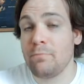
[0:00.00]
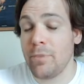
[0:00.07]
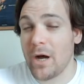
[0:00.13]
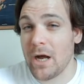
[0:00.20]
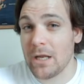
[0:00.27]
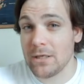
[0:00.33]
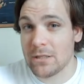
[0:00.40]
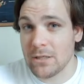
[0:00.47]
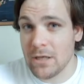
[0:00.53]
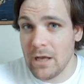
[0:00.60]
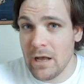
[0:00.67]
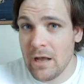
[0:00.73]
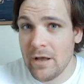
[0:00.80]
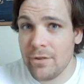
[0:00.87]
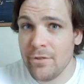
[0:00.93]
But
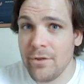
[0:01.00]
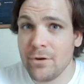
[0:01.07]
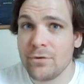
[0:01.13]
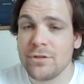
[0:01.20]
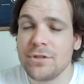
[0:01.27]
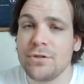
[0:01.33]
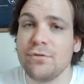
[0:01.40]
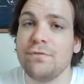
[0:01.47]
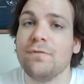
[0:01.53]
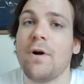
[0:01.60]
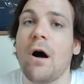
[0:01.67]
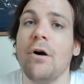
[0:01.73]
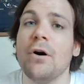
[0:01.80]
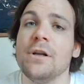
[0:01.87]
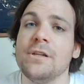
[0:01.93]
those do
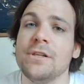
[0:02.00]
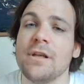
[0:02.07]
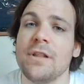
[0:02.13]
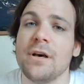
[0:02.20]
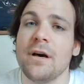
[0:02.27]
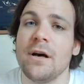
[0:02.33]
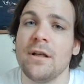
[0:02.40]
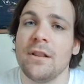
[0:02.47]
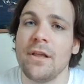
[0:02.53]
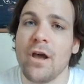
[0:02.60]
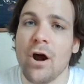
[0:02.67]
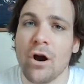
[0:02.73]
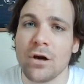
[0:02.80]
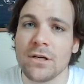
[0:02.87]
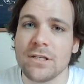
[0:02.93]
fall into the
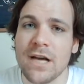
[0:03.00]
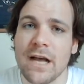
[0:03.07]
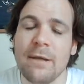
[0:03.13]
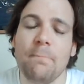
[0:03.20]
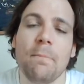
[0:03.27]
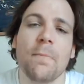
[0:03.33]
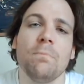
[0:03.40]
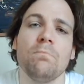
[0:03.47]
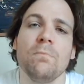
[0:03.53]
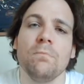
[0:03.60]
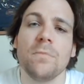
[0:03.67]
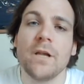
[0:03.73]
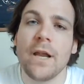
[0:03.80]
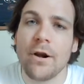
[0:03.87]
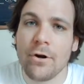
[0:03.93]
archetype
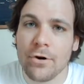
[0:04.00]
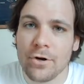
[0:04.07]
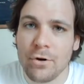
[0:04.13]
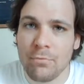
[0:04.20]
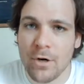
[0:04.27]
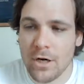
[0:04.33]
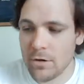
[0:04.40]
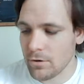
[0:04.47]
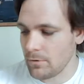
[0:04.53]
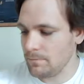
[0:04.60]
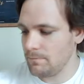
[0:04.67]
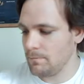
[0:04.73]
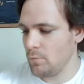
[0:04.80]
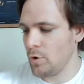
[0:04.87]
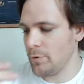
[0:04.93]
character model.
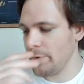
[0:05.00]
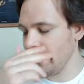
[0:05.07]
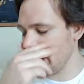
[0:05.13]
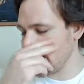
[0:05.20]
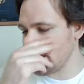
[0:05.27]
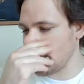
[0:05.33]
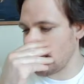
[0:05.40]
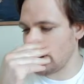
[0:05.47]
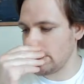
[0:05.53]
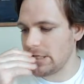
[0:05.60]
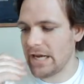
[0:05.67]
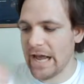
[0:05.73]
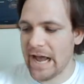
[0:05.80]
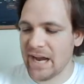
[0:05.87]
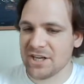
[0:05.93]
When we get down
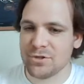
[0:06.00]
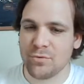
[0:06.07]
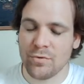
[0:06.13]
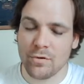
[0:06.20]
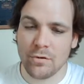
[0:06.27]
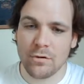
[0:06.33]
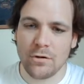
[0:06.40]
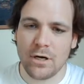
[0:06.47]
to actual